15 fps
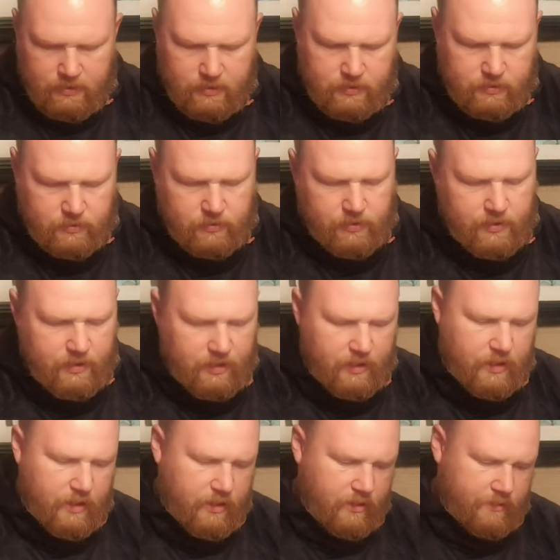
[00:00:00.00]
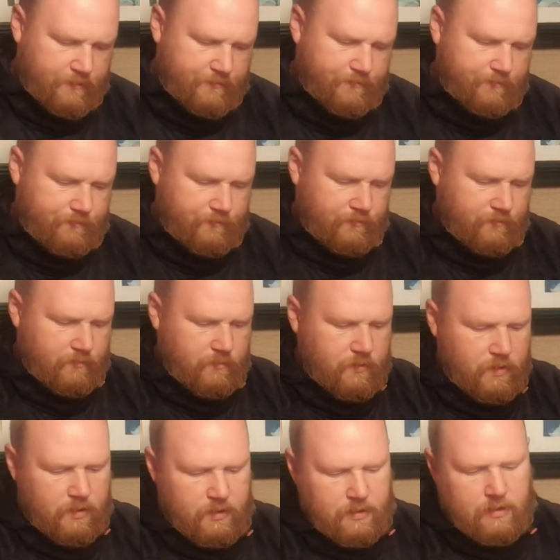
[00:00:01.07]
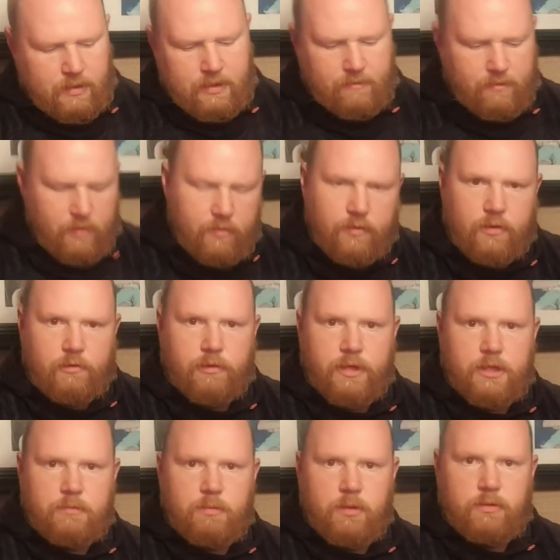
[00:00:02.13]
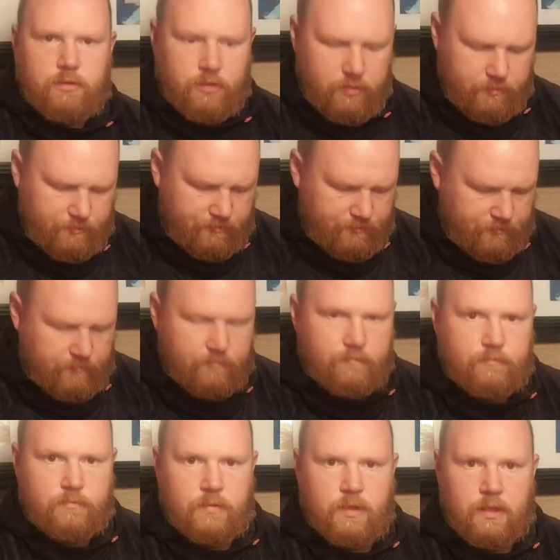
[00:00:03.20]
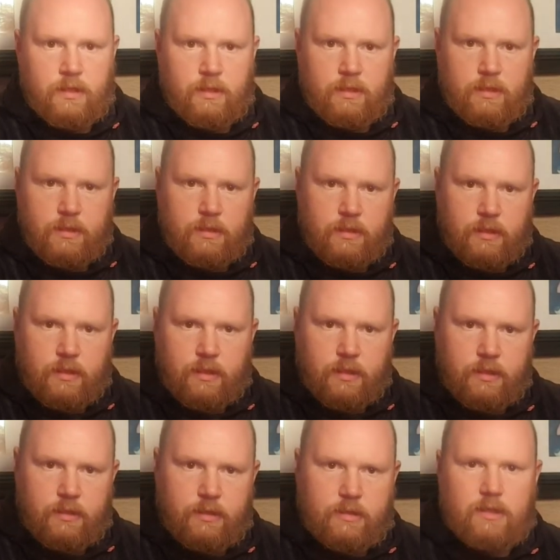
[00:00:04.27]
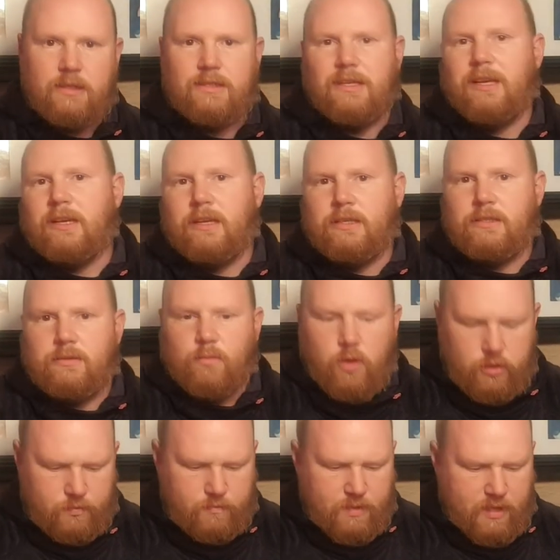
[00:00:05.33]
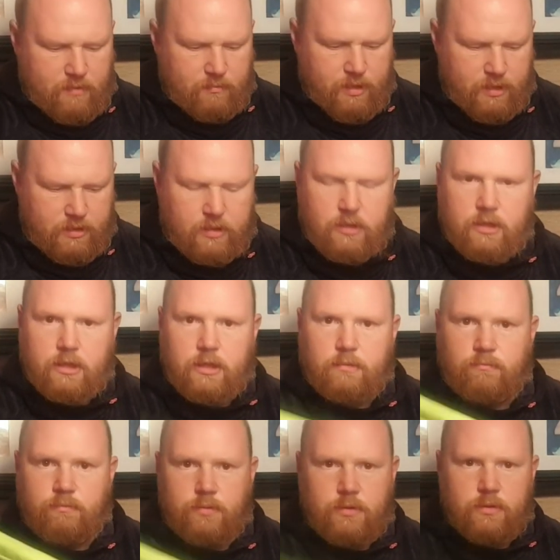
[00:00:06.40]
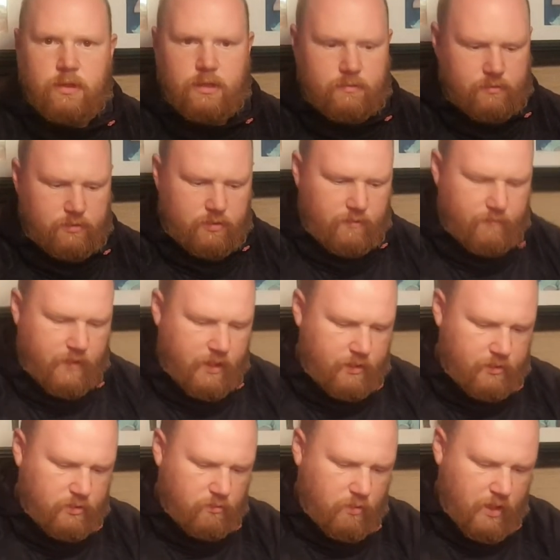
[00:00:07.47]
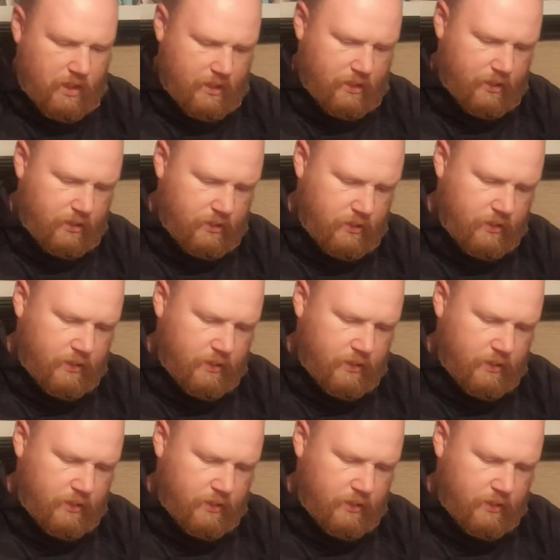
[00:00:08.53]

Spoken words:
So in here, I've got another green sponge. Yeah, it's like it's a wash bag basically, but I've just converted it to what I need.